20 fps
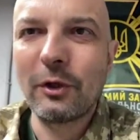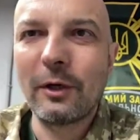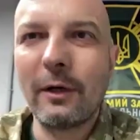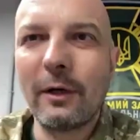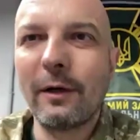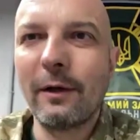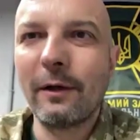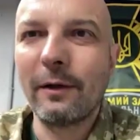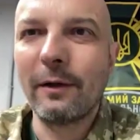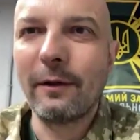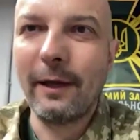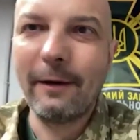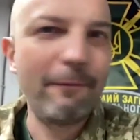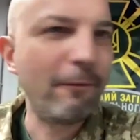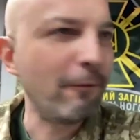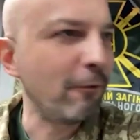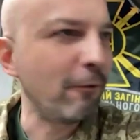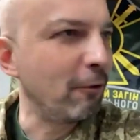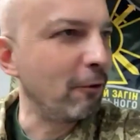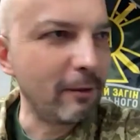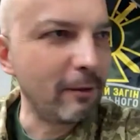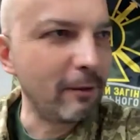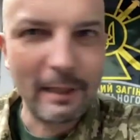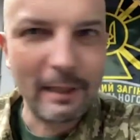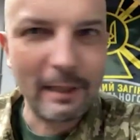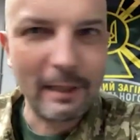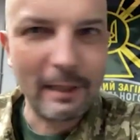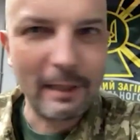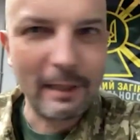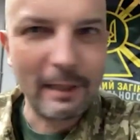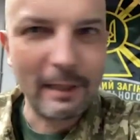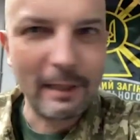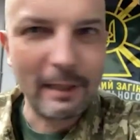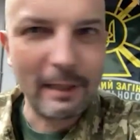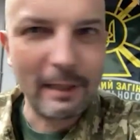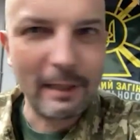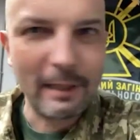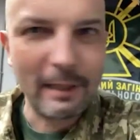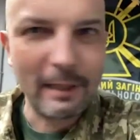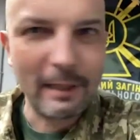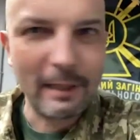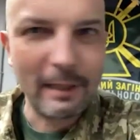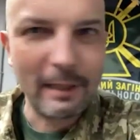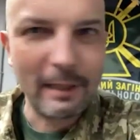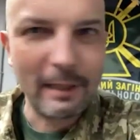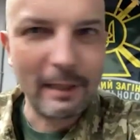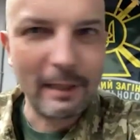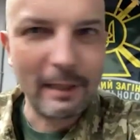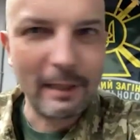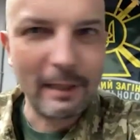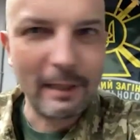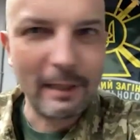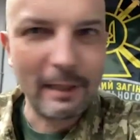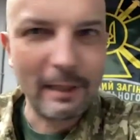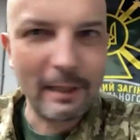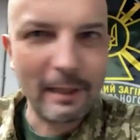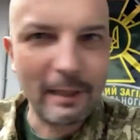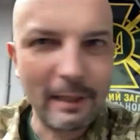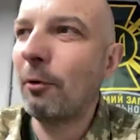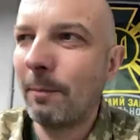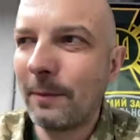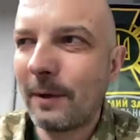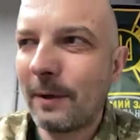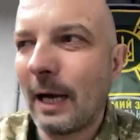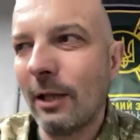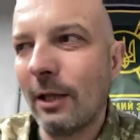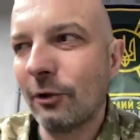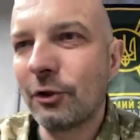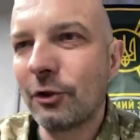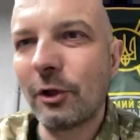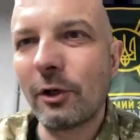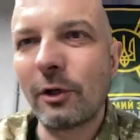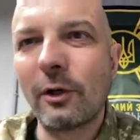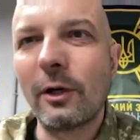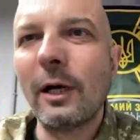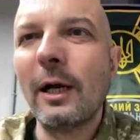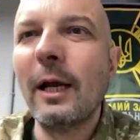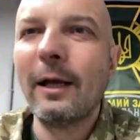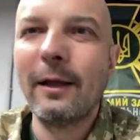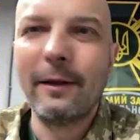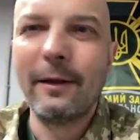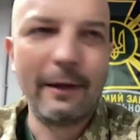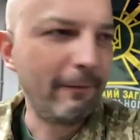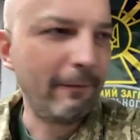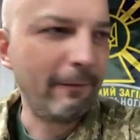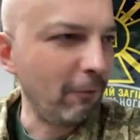Uh, they forgot Russian uh, pop culture.